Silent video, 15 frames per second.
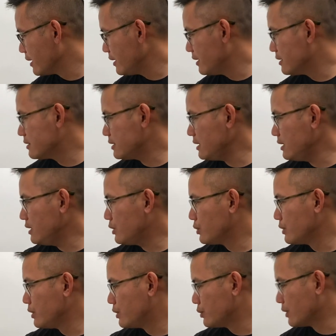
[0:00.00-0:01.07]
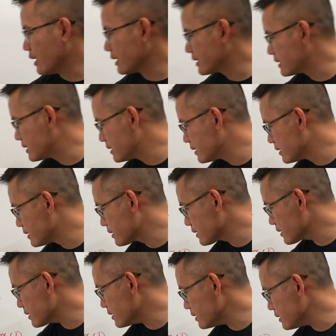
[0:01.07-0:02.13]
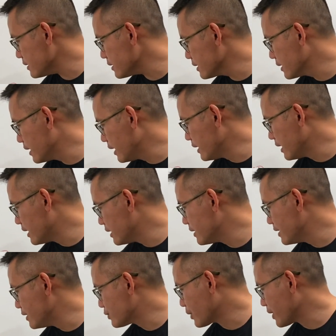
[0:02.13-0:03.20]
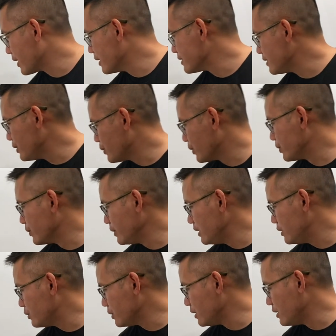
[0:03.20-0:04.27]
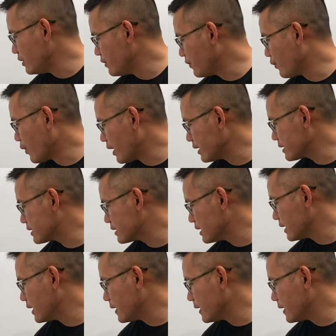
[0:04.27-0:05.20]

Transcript: is e to the 2x. And then this right here is equal to e to the 4x.